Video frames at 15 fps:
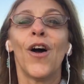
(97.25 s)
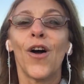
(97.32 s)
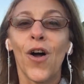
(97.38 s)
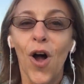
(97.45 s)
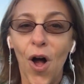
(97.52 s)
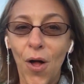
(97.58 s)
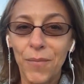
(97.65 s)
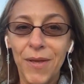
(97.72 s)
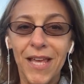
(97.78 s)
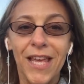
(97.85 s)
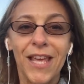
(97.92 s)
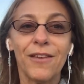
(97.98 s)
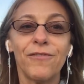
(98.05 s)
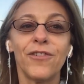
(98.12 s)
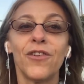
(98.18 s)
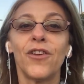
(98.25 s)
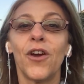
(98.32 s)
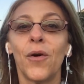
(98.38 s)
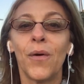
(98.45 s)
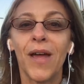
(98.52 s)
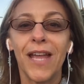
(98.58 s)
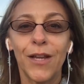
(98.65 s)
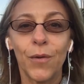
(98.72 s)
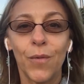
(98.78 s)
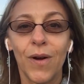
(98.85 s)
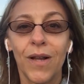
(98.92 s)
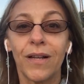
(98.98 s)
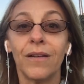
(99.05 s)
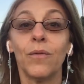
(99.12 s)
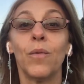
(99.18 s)
Call me if you know
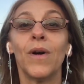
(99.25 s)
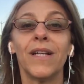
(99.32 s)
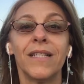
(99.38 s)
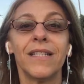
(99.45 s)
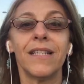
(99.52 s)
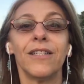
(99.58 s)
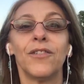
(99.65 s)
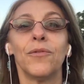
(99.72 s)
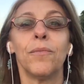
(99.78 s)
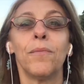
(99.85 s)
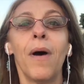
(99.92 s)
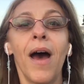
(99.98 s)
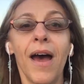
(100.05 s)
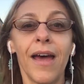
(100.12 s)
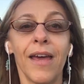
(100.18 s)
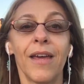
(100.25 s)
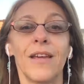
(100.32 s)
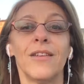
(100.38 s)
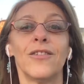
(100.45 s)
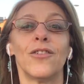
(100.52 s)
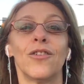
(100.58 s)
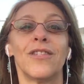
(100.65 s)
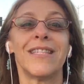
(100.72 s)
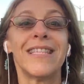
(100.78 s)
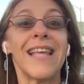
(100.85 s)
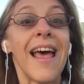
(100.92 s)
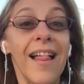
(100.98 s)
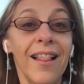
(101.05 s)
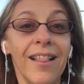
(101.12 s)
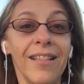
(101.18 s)
anyone wanting to buy, to
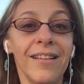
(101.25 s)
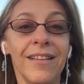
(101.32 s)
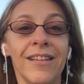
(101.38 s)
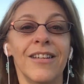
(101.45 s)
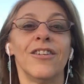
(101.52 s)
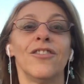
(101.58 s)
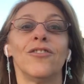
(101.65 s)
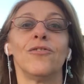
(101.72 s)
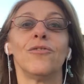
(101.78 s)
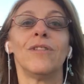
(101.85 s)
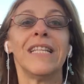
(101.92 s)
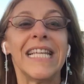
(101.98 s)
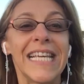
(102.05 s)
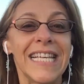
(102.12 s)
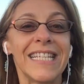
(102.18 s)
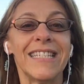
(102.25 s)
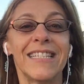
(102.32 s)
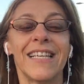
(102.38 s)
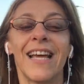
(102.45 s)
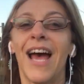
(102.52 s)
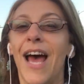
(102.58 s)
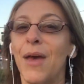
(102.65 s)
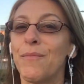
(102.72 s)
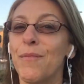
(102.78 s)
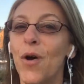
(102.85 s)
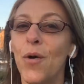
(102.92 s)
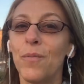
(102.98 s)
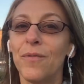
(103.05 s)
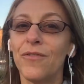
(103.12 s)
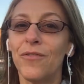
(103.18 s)
sell, to lease. I'm
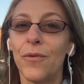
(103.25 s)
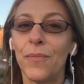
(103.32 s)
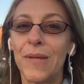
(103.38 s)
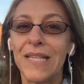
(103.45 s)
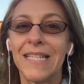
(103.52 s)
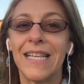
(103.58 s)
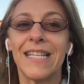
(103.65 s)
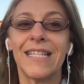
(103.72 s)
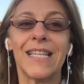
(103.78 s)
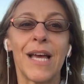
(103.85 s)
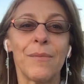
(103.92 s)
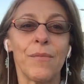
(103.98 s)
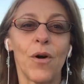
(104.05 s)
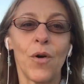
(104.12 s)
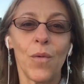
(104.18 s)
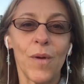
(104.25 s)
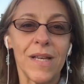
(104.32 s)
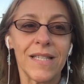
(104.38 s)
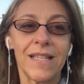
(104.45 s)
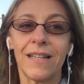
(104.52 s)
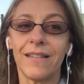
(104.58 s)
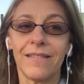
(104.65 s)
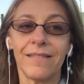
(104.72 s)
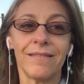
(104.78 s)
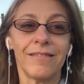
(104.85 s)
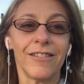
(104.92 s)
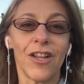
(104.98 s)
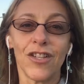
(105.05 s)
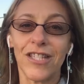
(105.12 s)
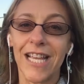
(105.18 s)
open for business. I'm always in
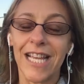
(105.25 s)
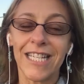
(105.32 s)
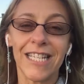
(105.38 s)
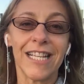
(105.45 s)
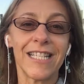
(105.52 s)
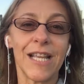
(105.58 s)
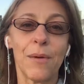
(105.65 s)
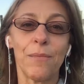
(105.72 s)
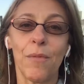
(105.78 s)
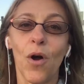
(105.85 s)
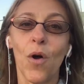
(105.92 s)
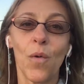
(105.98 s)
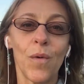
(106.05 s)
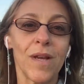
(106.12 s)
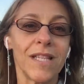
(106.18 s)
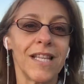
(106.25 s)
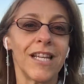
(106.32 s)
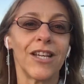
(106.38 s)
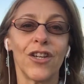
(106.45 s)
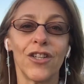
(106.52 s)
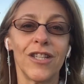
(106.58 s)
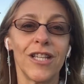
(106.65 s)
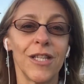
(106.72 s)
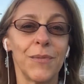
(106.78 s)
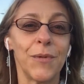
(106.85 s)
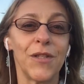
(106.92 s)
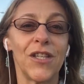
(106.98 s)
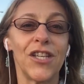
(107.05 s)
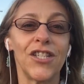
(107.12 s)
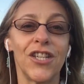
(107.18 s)
Los Angeles. I'm always in a good
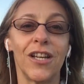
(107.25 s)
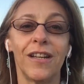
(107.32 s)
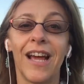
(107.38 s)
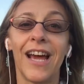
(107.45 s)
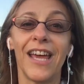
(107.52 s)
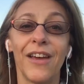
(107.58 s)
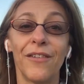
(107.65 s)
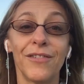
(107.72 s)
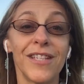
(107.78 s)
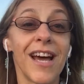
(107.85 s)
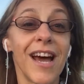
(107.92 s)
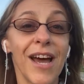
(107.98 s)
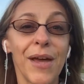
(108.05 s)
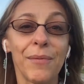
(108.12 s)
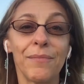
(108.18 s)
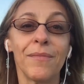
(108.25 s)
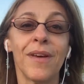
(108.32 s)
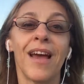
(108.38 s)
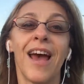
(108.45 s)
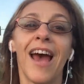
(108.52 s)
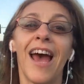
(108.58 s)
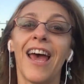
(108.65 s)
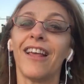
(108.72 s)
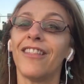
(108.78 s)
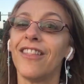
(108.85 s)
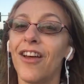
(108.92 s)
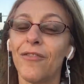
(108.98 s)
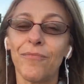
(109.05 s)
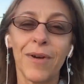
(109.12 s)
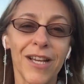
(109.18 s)
disposition. I have time. I
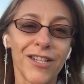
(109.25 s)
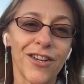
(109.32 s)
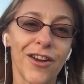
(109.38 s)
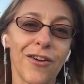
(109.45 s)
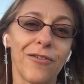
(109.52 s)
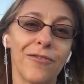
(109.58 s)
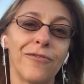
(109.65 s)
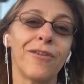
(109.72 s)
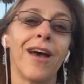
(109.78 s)
love my job.